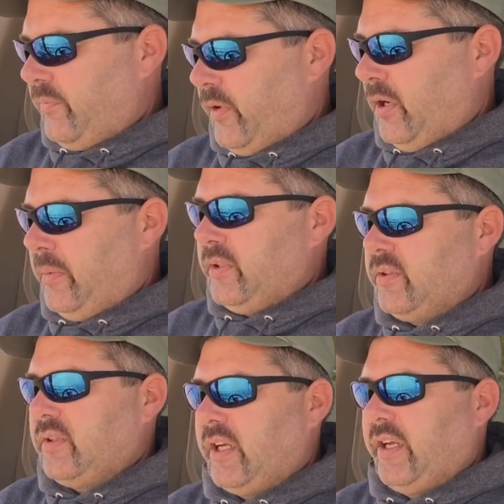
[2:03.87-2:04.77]
farming,
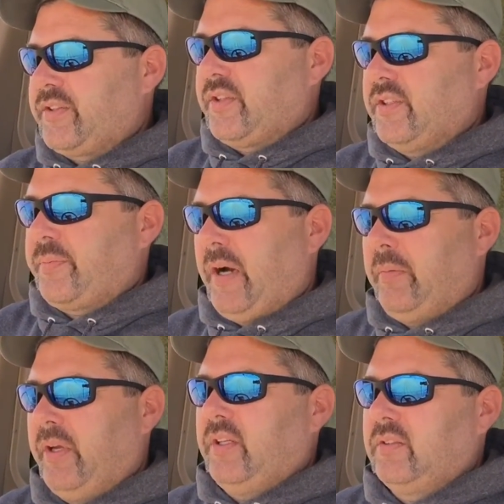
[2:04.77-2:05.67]
I guess, since
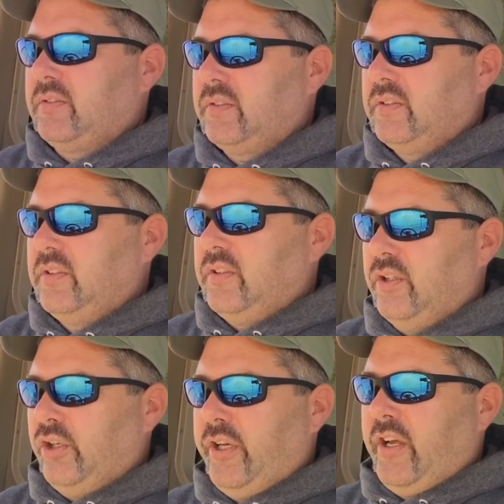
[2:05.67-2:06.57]
probably
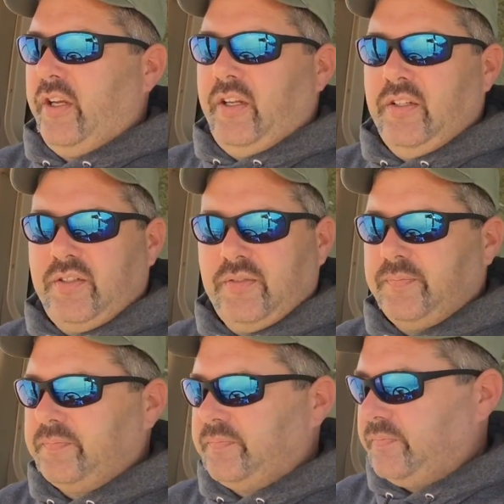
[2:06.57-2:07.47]
early 90s.
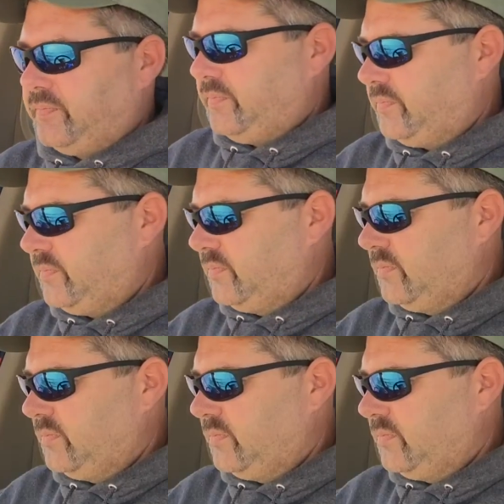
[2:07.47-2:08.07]
What